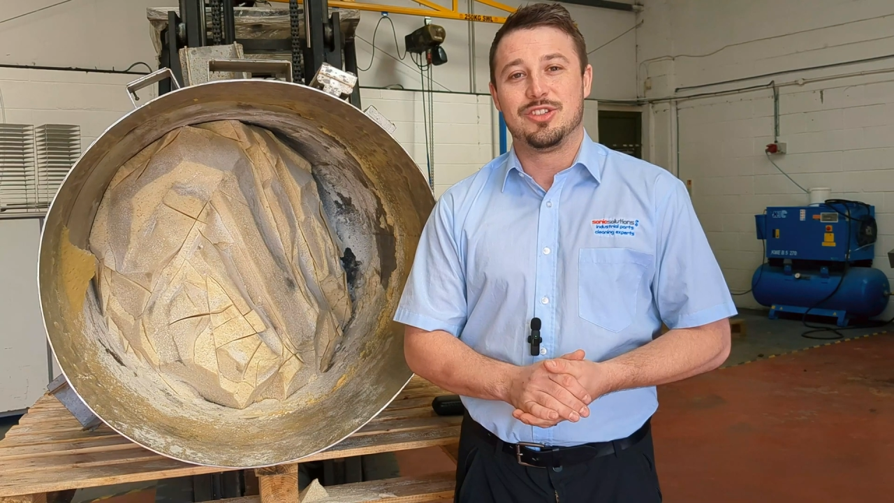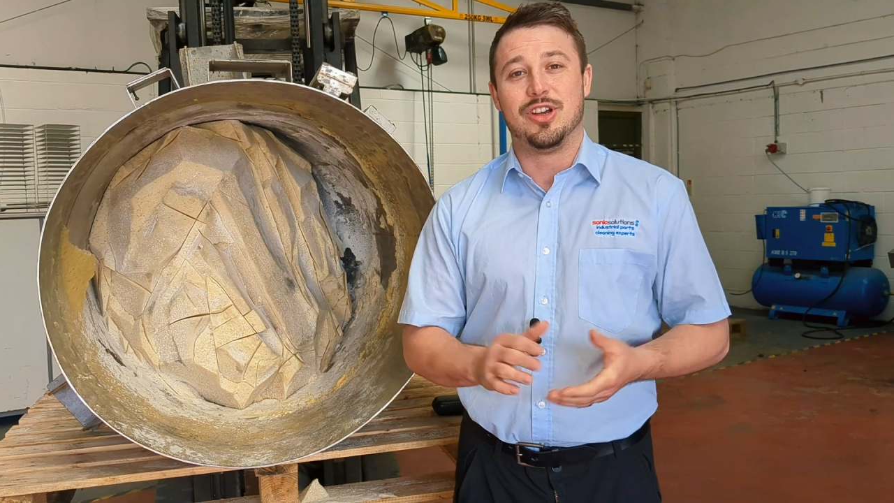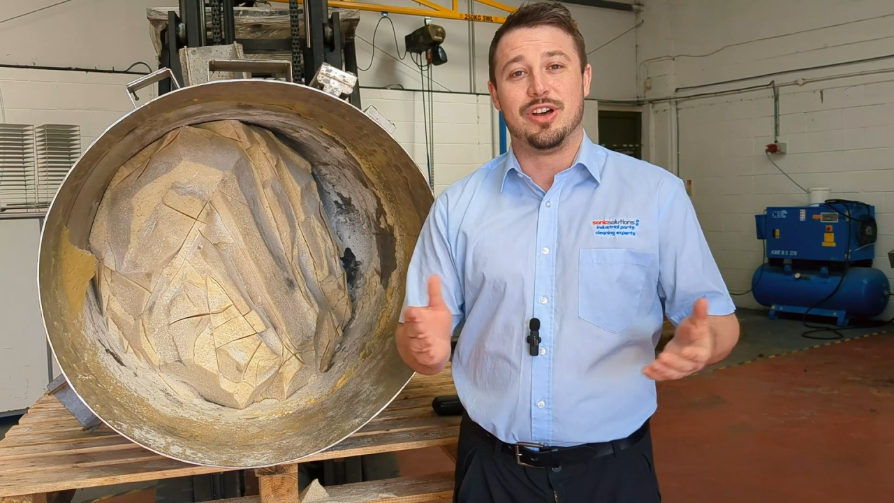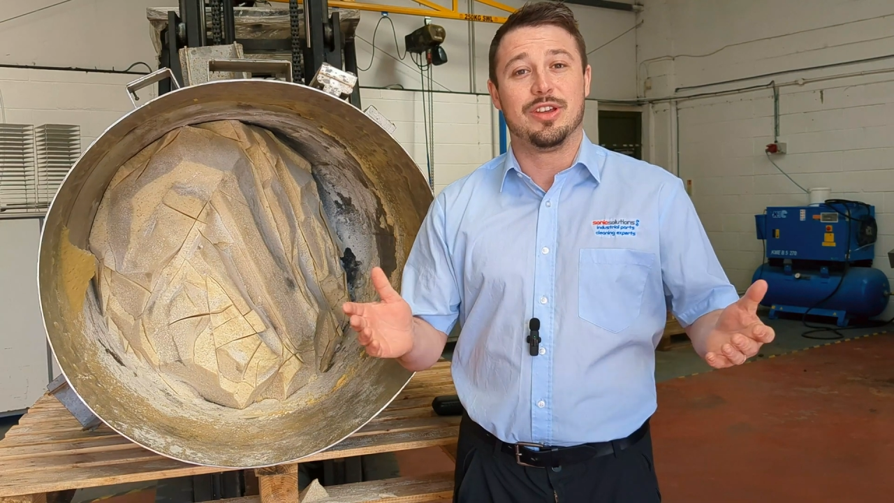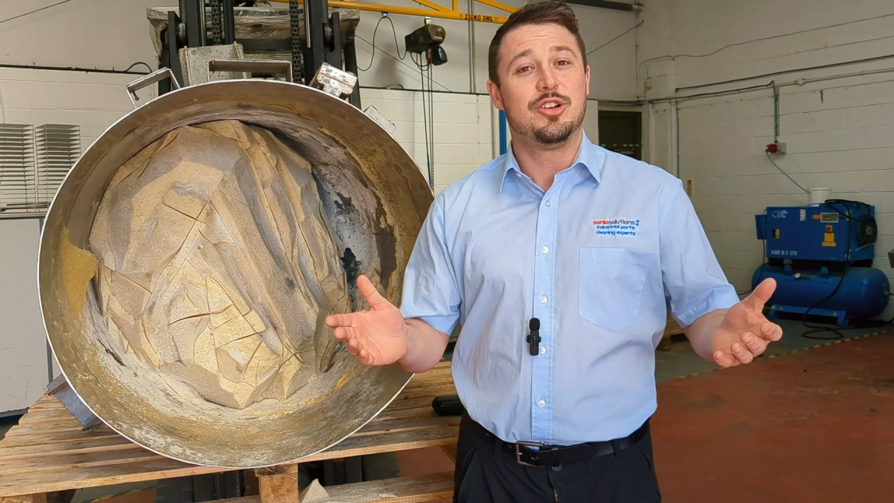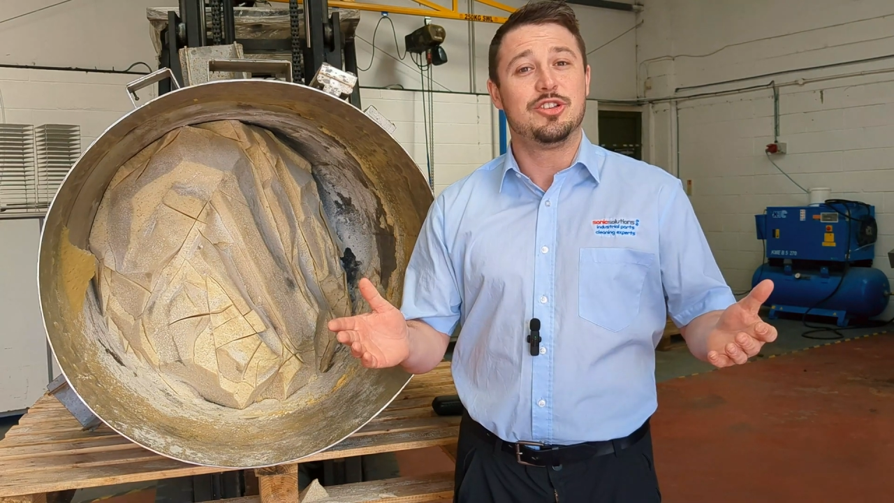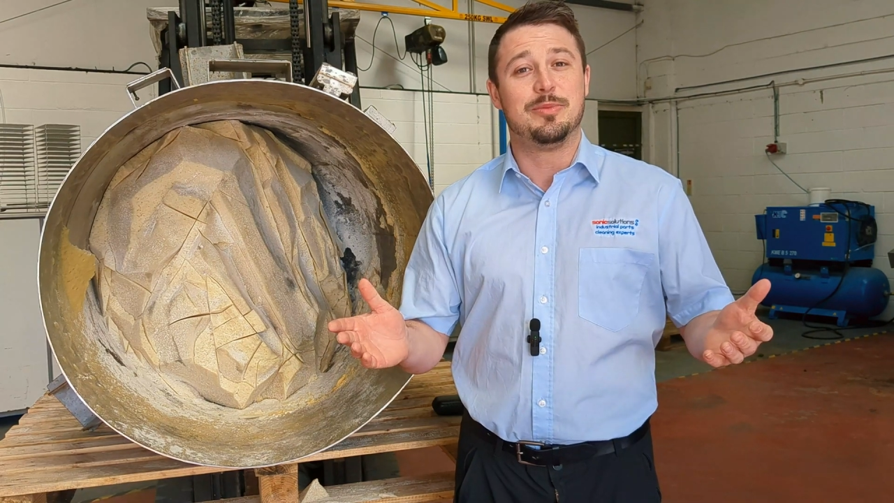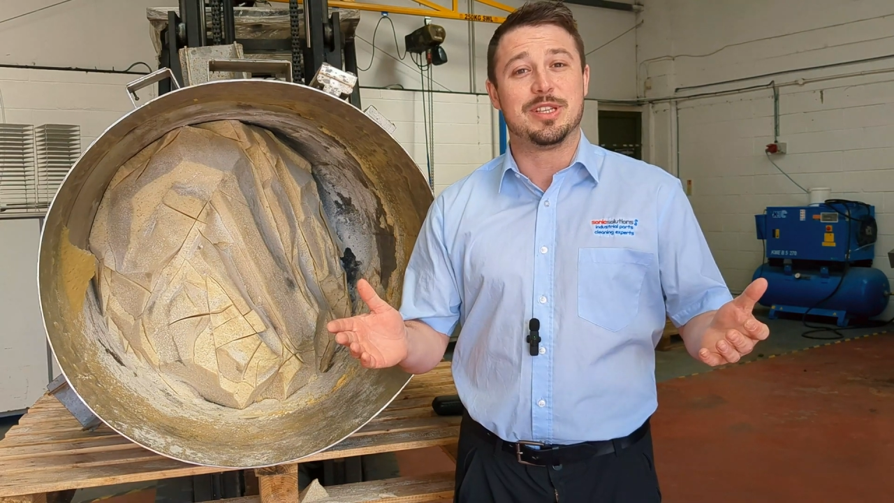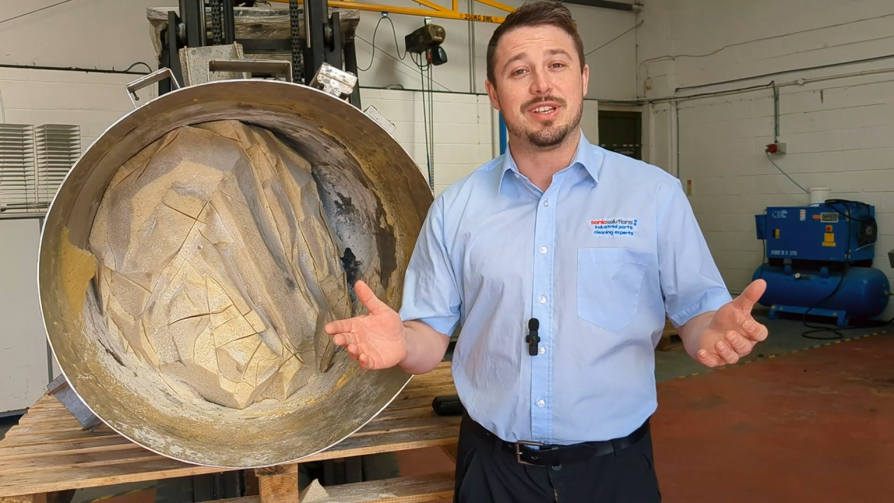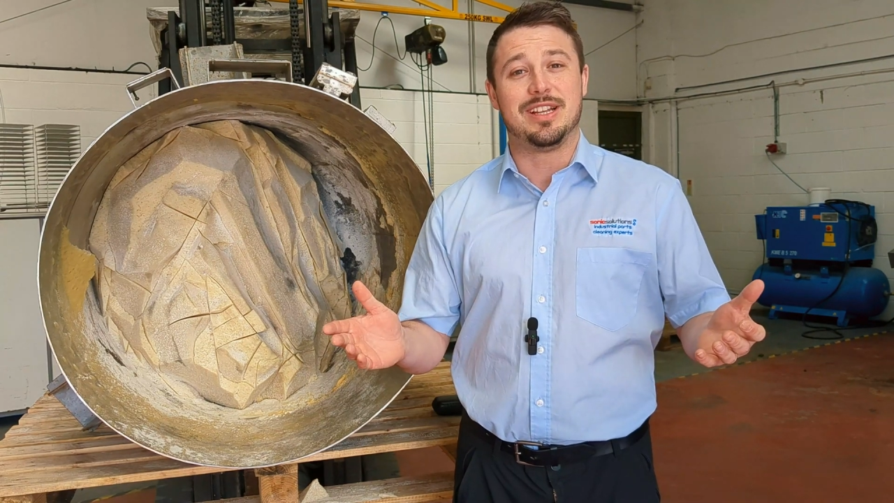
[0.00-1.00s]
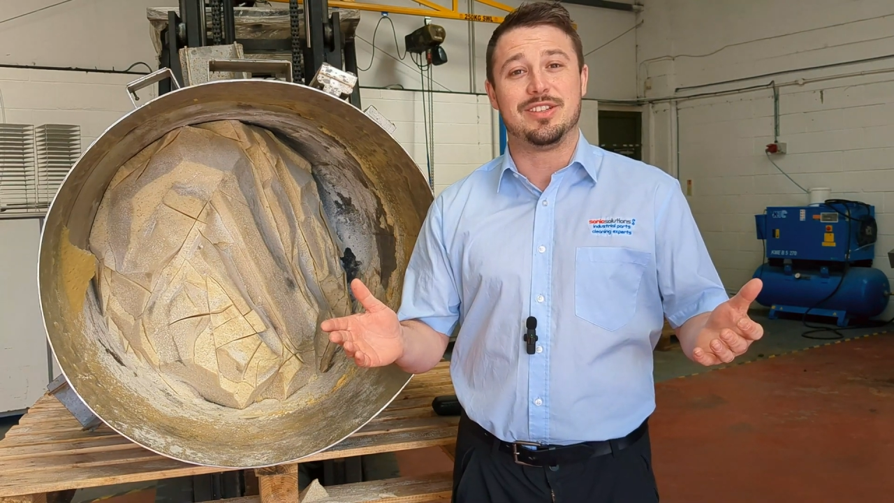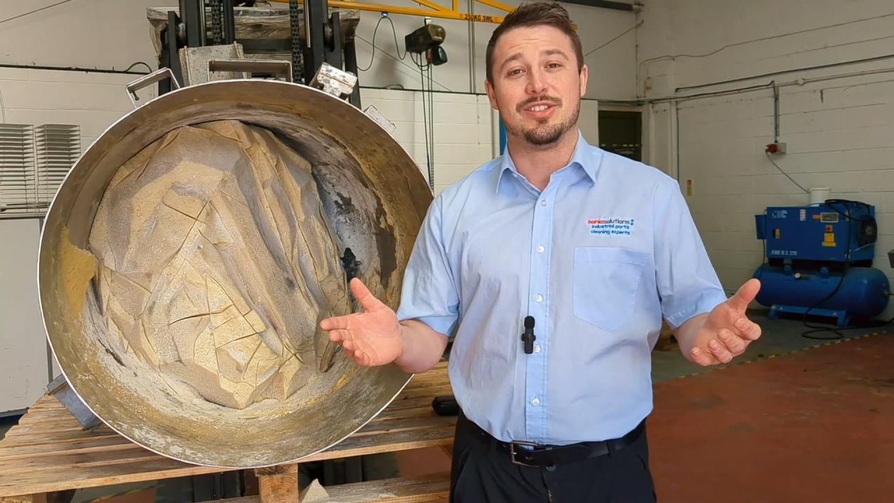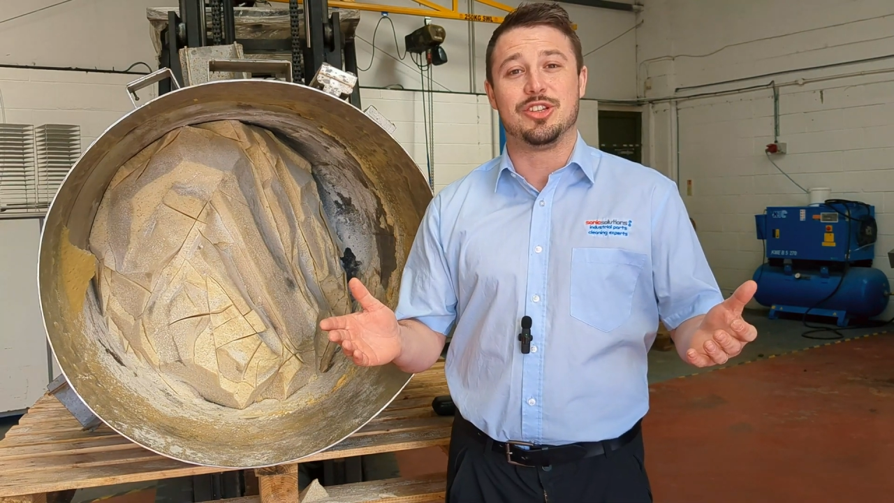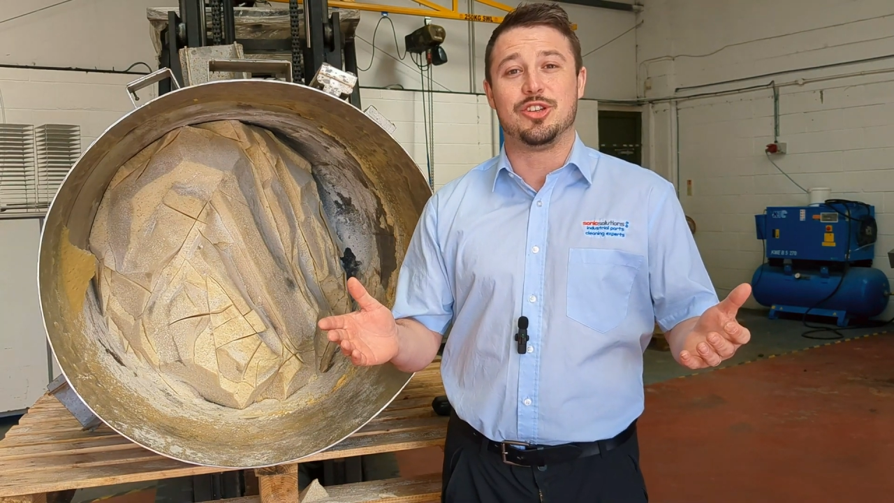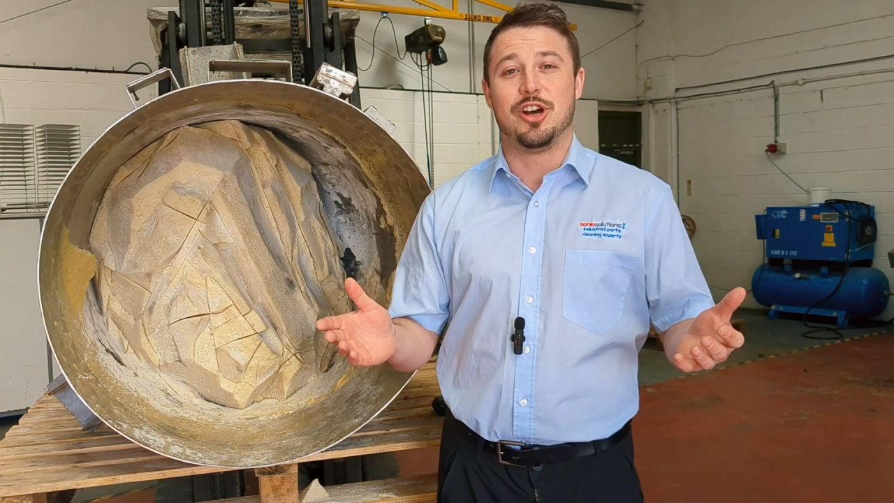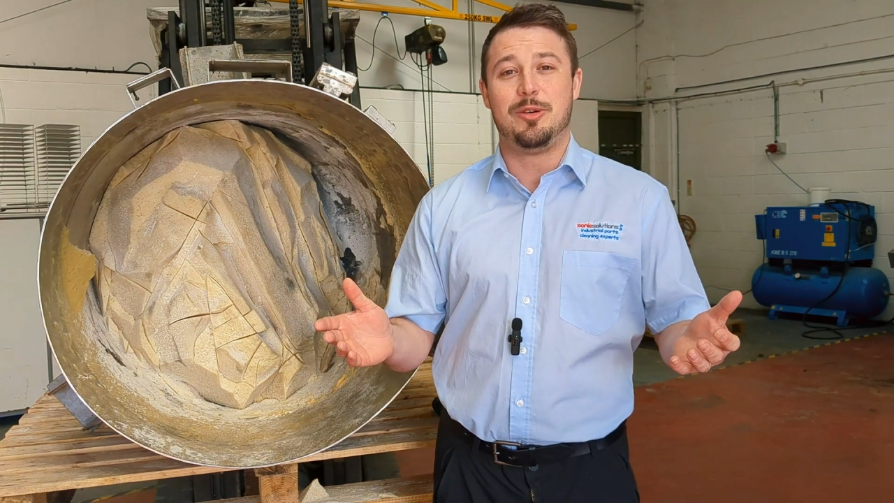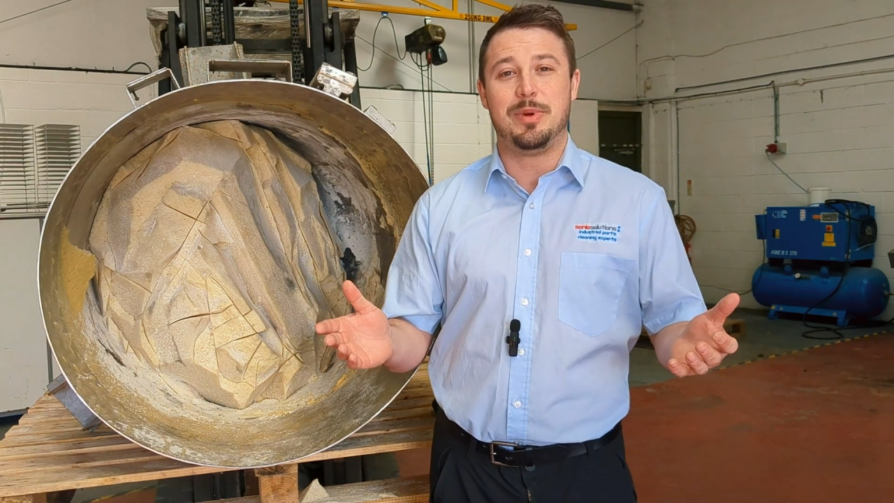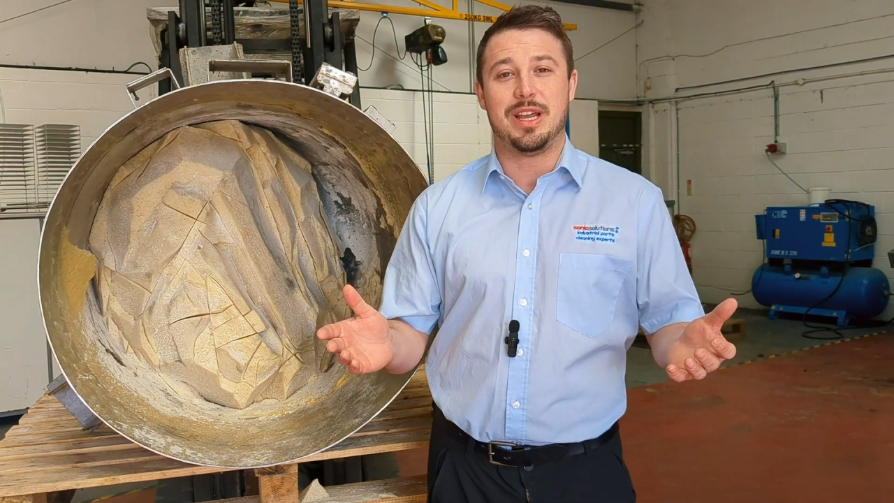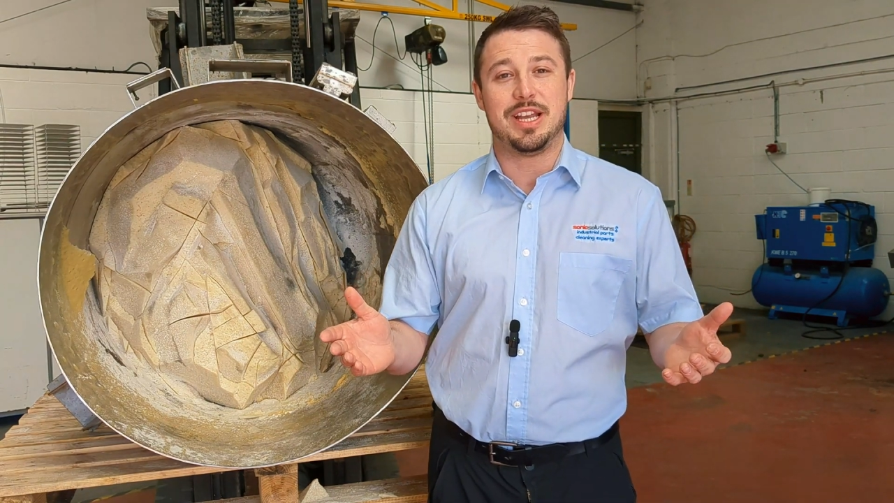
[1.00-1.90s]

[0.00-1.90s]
So the customer sent us this job.